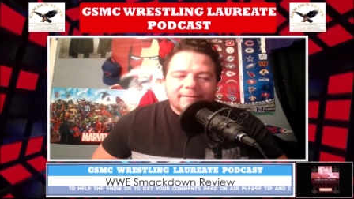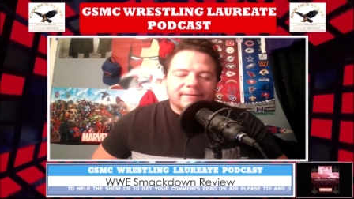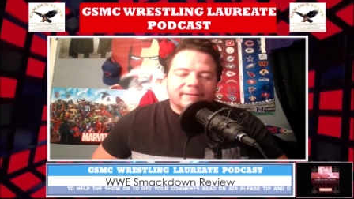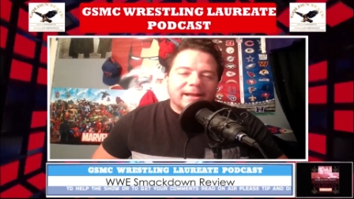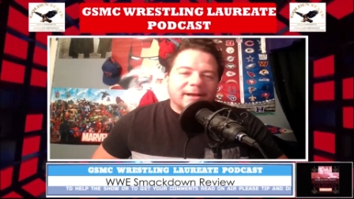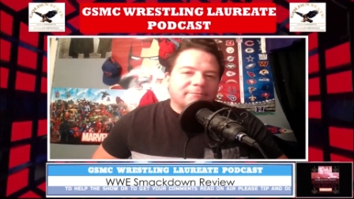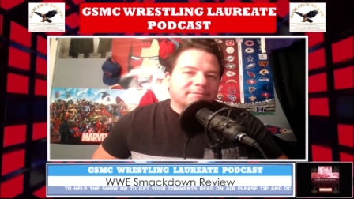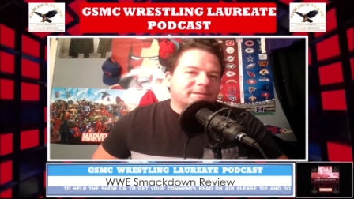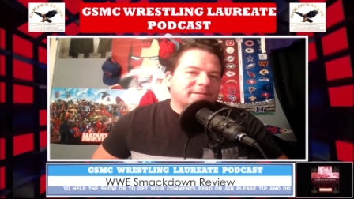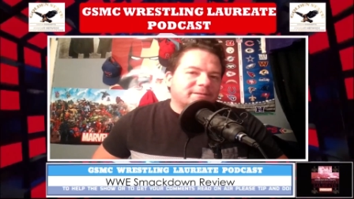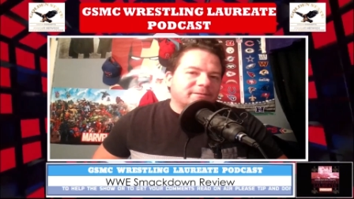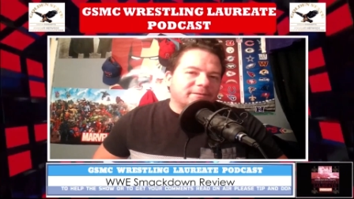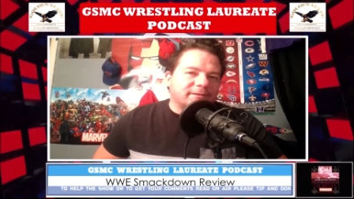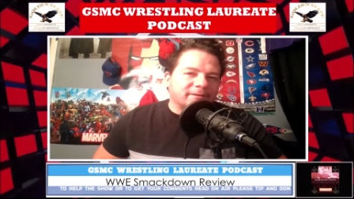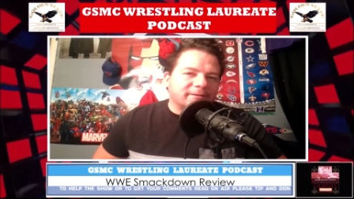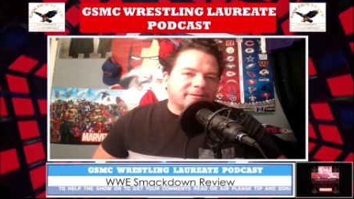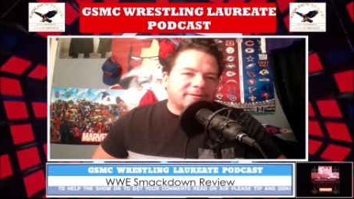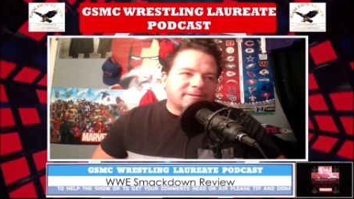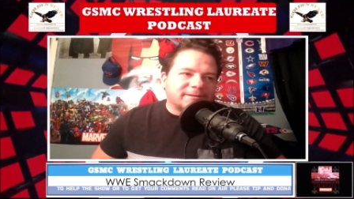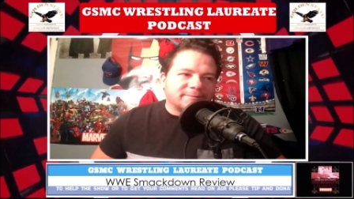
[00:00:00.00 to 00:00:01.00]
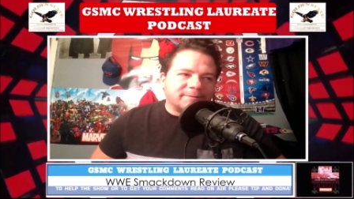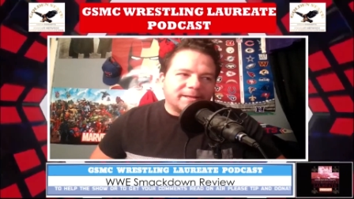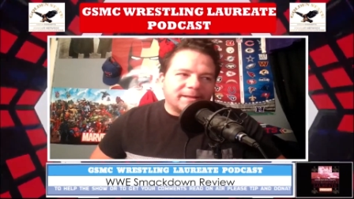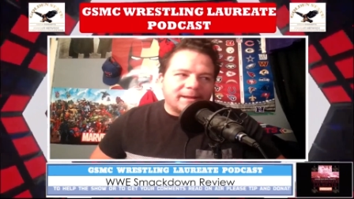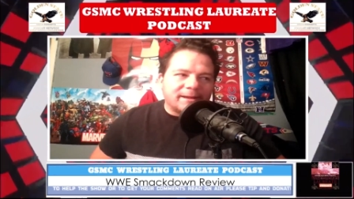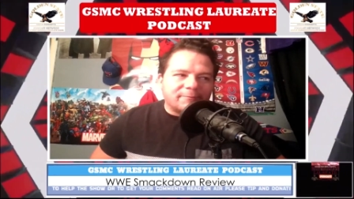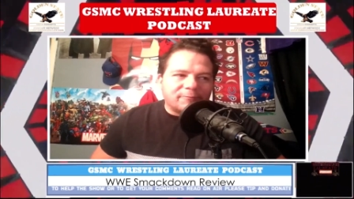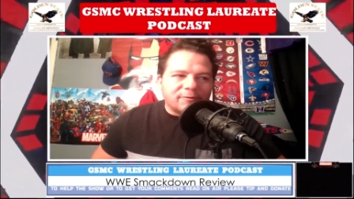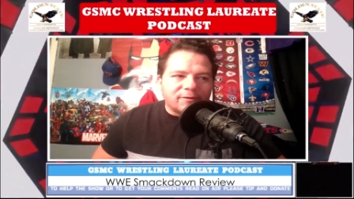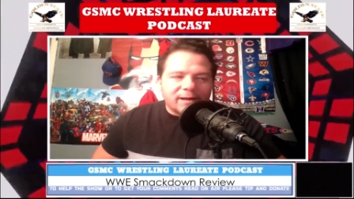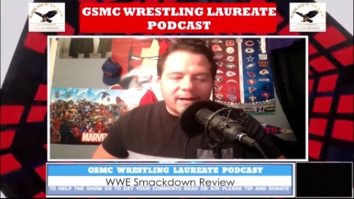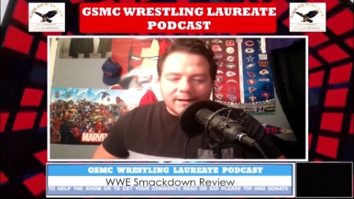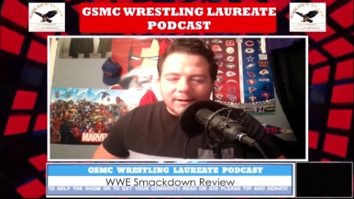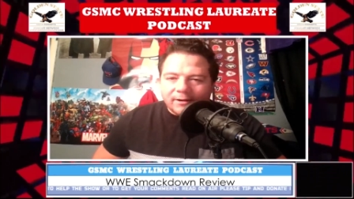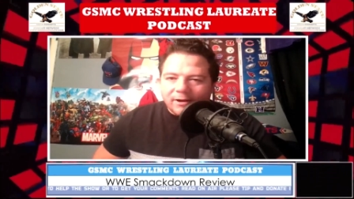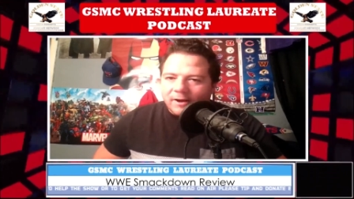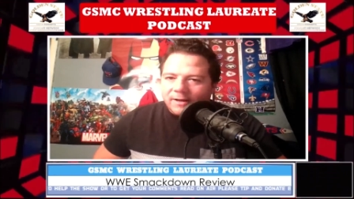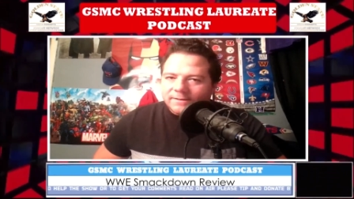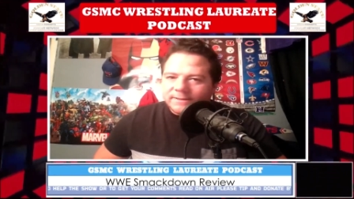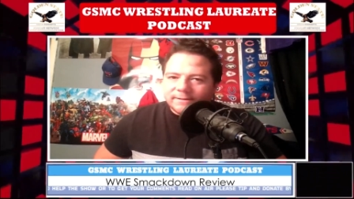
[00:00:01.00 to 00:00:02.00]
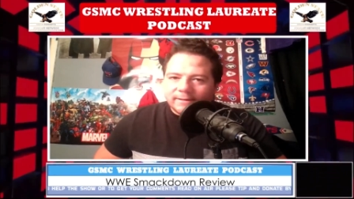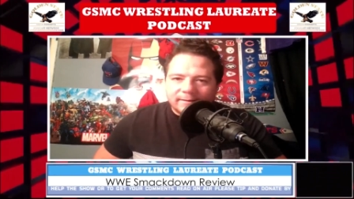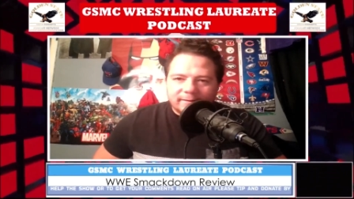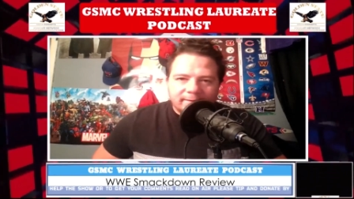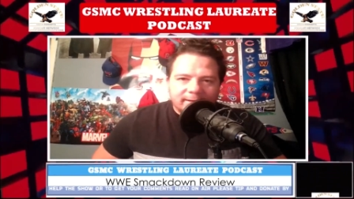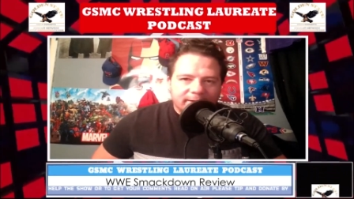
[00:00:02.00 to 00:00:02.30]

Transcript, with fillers: now it's starting to look to me like more like an austin